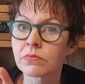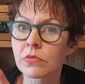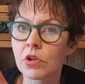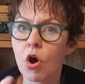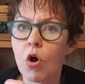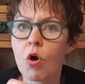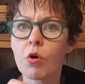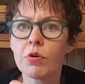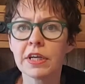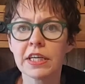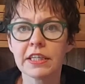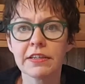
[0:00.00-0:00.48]

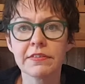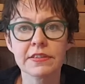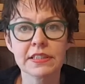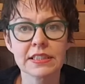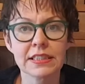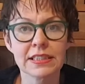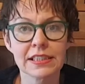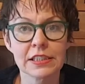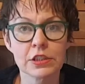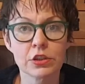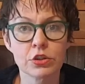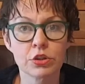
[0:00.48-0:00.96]
or even
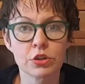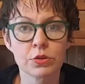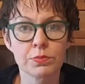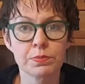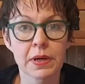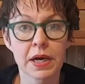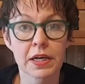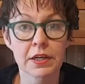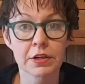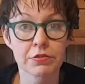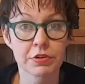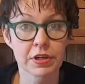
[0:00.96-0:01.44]
lead to
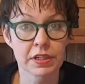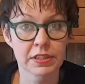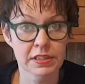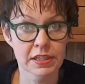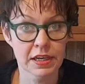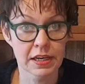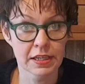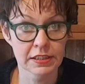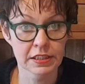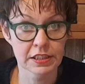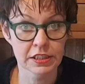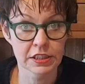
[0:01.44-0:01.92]

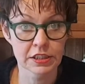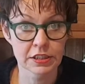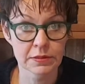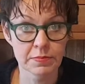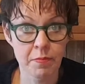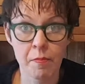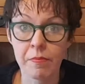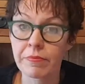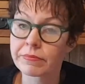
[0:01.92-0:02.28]
pancreatitis.